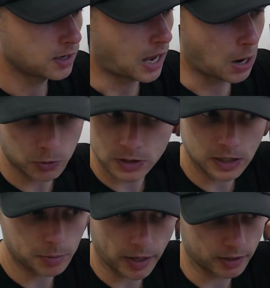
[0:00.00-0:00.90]
I would
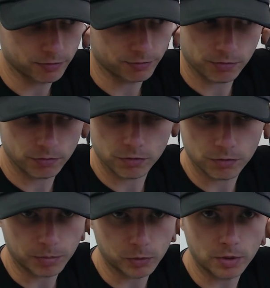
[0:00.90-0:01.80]
sleep like
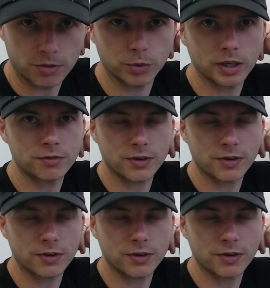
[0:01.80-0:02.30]
between 3 and